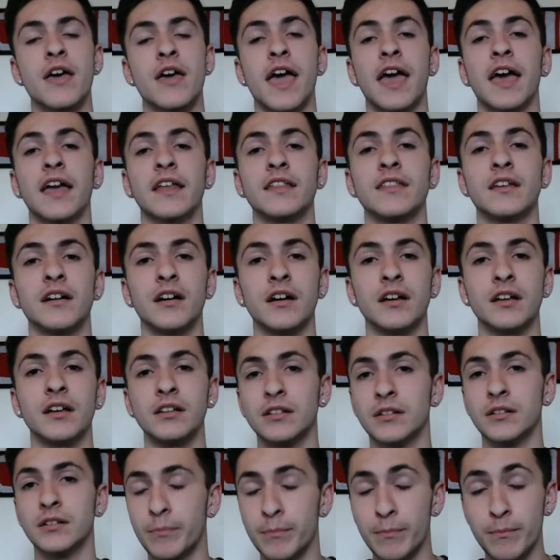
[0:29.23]

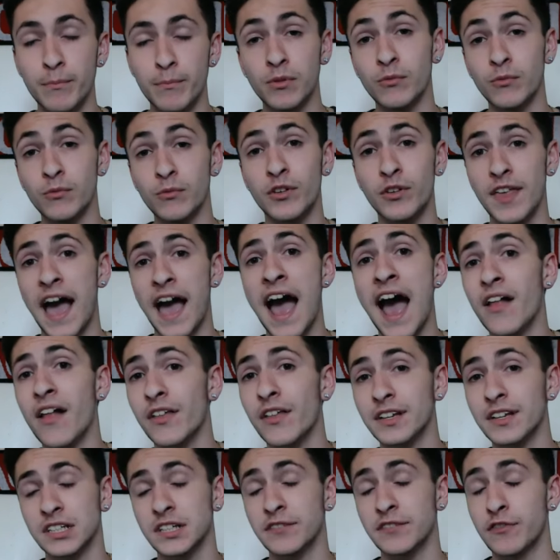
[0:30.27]
And with
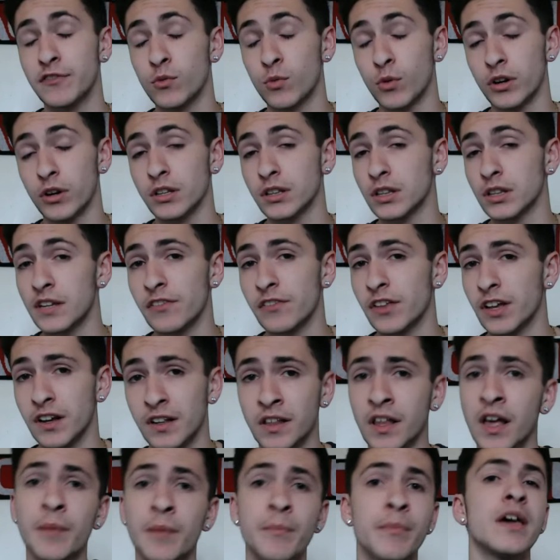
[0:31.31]
Alex, if he were to leave the
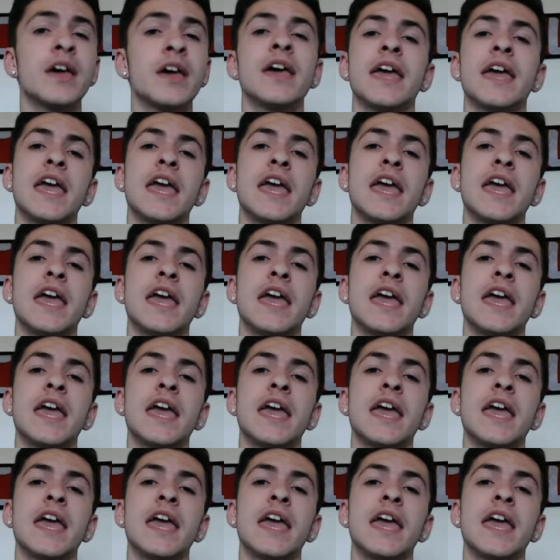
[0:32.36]
club,